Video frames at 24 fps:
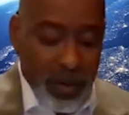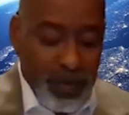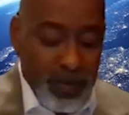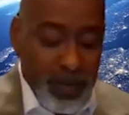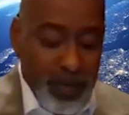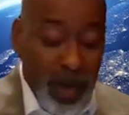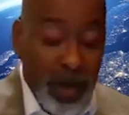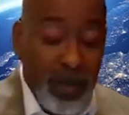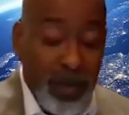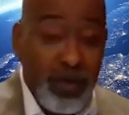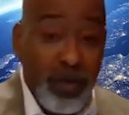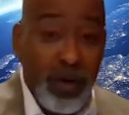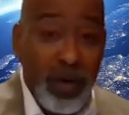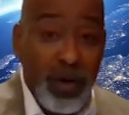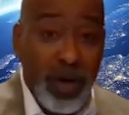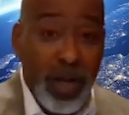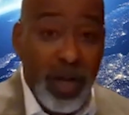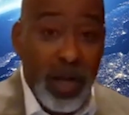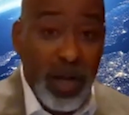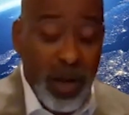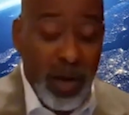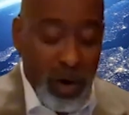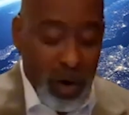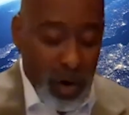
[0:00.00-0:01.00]
The people
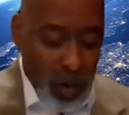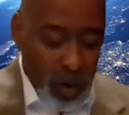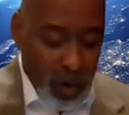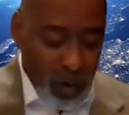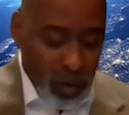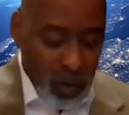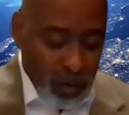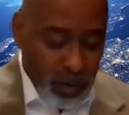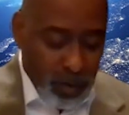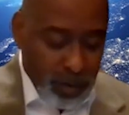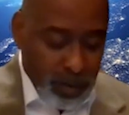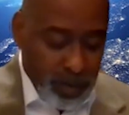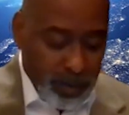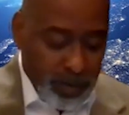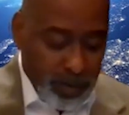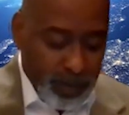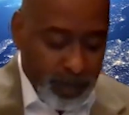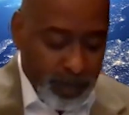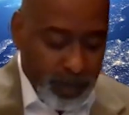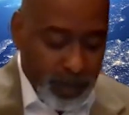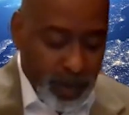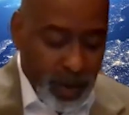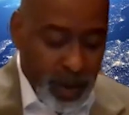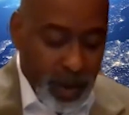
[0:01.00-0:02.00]
needed hope.
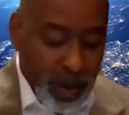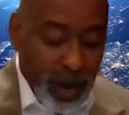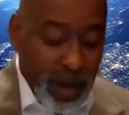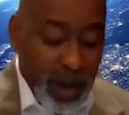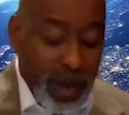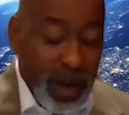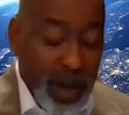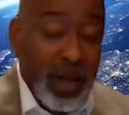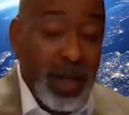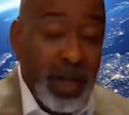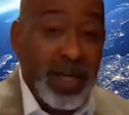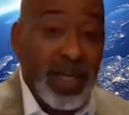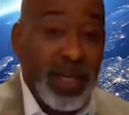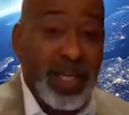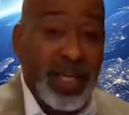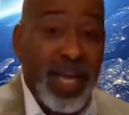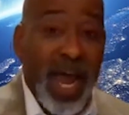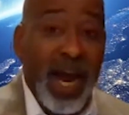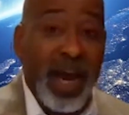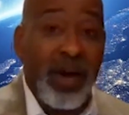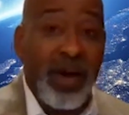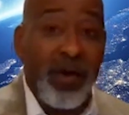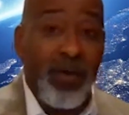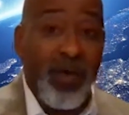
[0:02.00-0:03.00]

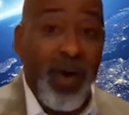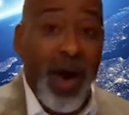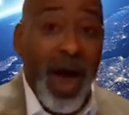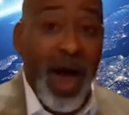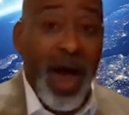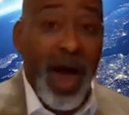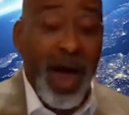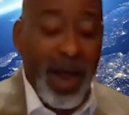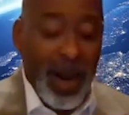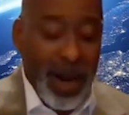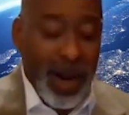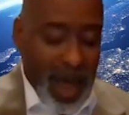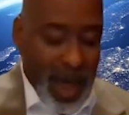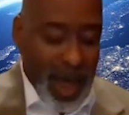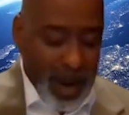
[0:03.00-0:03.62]
Zechariah,